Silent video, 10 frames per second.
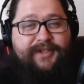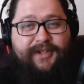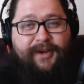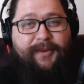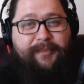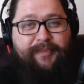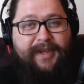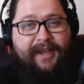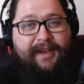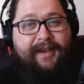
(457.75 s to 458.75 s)
so
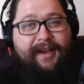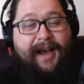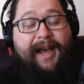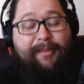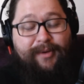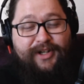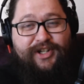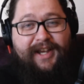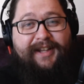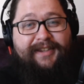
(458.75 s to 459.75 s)
I
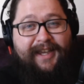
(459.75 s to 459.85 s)
appreciate it.